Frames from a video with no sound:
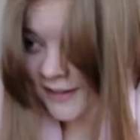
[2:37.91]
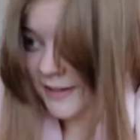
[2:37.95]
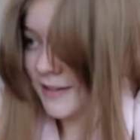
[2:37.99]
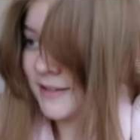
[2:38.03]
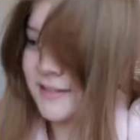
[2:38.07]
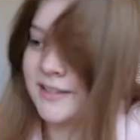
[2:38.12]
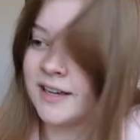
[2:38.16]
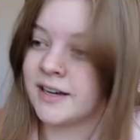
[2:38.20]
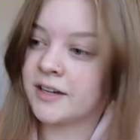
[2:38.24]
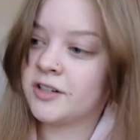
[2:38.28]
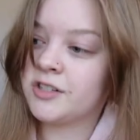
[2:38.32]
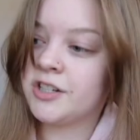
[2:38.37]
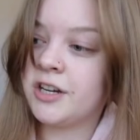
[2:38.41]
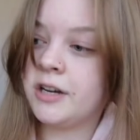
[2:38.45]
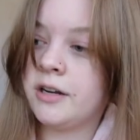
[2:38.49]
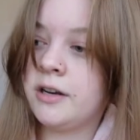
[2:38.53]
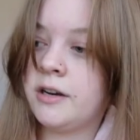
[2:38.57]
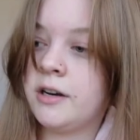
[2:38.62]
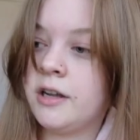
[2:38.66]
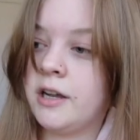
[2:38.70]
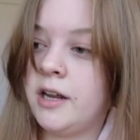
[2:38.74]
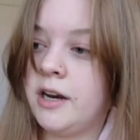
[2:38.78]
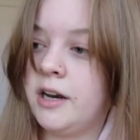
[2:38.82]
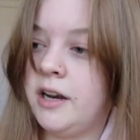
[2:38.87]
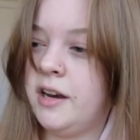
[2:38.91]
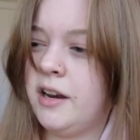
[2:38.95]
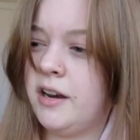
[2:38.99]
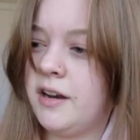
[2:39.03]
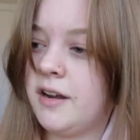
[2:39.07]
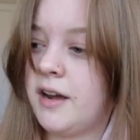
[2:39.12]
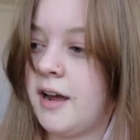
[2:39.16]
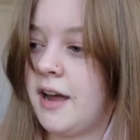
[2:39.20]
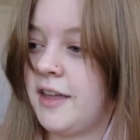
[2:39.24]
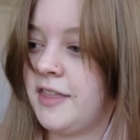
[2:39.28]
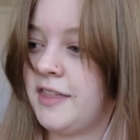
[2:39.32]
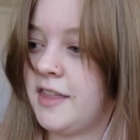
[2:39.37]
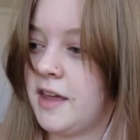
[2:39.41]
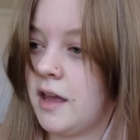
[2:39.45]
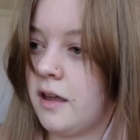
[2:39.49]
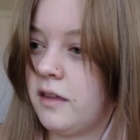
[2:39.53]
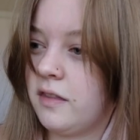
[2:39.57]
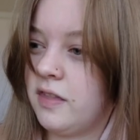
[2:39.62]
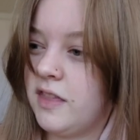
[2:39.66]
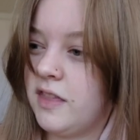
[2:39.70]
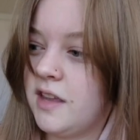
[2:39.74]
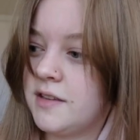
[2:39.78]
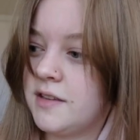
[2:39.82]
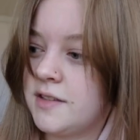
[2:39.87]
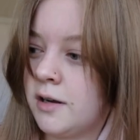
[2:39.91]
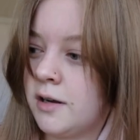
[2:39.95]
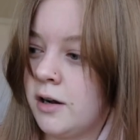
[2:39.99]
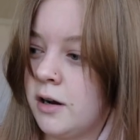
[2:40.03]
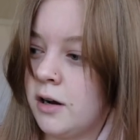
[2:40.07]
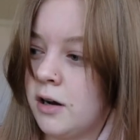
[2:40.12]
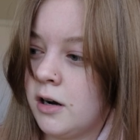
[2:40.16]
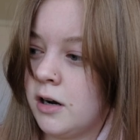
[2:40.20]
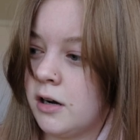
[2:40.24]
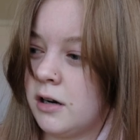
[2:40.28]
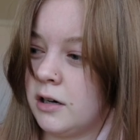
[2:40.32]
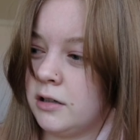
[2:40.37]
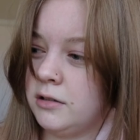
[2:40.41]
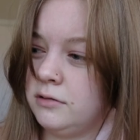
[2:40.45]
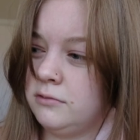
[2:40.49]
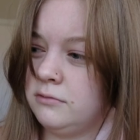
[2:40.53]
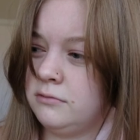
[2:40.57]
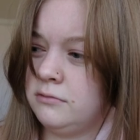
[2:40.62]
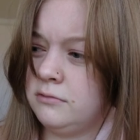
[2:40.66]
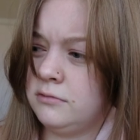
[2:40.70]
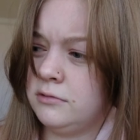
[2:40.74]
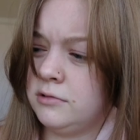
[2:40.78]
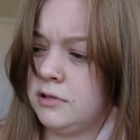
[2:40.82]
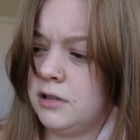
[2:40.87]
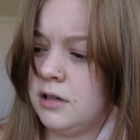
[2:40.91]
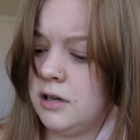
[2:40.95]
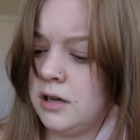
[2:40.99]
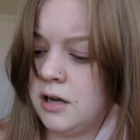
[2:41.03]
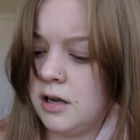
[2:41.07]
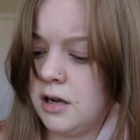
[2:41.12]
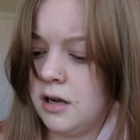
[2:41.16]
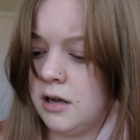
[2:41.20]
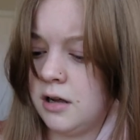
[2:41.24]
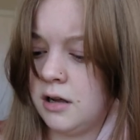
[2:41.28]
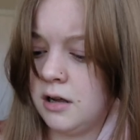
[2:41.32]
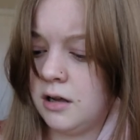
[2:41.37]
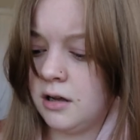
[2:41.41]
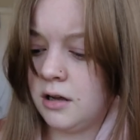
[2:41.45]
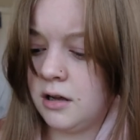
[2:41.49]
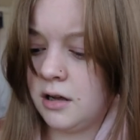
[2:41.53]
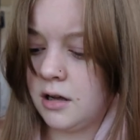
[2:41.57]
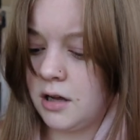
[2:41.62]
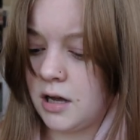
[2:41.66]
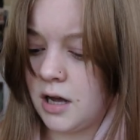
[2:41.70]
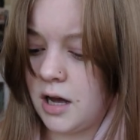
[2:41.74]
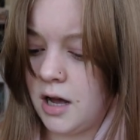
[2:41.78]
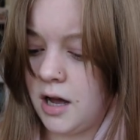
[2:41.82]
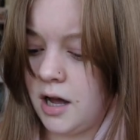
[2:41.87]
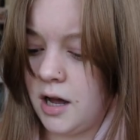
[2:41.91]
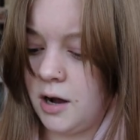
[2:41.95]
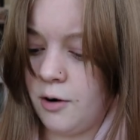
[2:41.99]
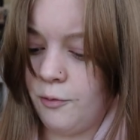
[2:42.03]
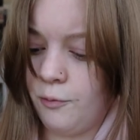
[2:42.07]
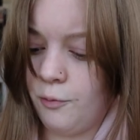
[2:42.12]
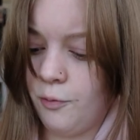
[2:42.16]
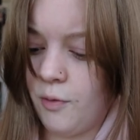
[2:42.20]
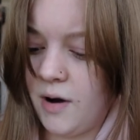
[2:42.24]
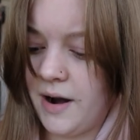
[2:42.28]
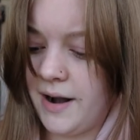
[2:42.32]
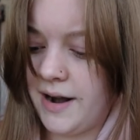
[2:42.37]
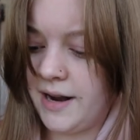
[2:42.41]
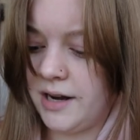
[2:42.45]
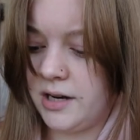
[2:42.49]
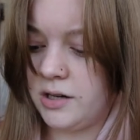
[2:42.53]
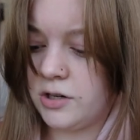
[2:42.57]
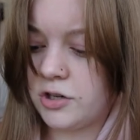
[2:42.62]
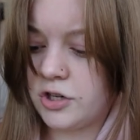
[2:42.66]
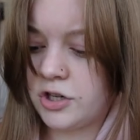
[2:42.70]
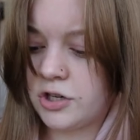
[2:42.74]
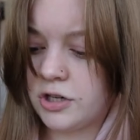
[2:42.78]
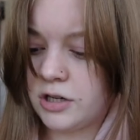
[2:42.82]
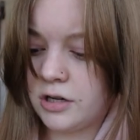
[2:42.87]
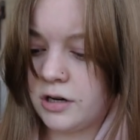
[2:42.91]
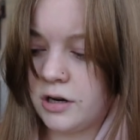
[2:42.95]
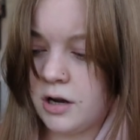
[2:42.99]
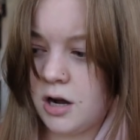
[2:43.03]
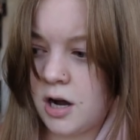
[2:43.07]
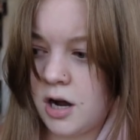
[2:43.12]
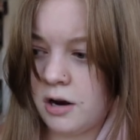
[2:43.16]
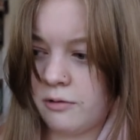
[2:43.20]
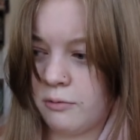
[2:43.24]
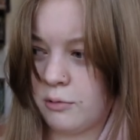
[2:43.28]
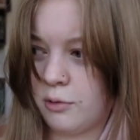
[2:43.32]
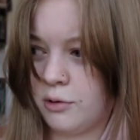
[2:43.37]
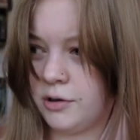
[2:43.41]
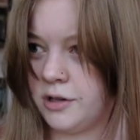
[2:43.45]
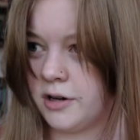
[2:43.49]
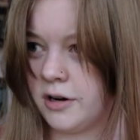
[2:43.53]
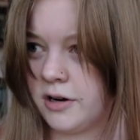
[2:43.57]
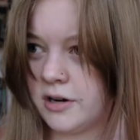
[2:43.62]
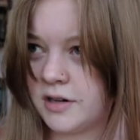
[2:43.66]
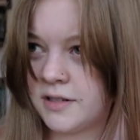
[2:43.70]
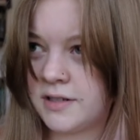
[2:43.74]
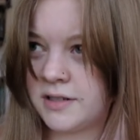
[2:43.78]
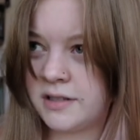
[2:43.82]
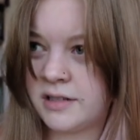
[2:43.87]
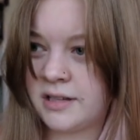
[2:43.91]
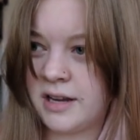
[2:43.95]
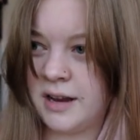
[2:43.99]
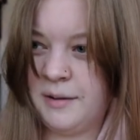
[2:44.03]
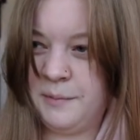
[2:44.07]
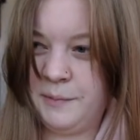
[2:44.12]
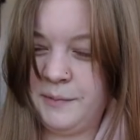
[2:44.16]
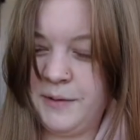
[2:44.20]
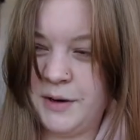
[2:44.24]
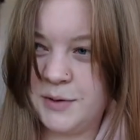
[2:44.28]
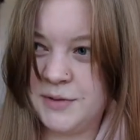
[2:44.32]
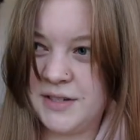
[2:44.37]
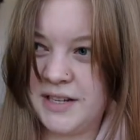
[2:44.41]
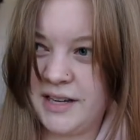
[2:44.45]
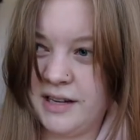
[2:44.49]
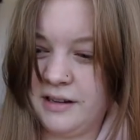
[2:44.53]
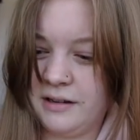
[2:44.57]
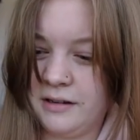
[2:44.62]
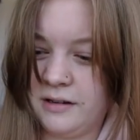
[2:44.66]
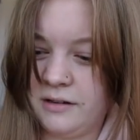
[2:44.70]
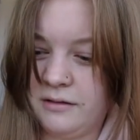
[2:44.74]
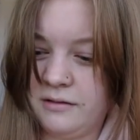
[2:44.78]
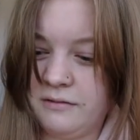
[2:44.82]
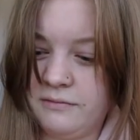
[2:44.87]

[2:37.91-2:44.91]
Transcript: section, and I think these are 1-inch hot rollers. I'm using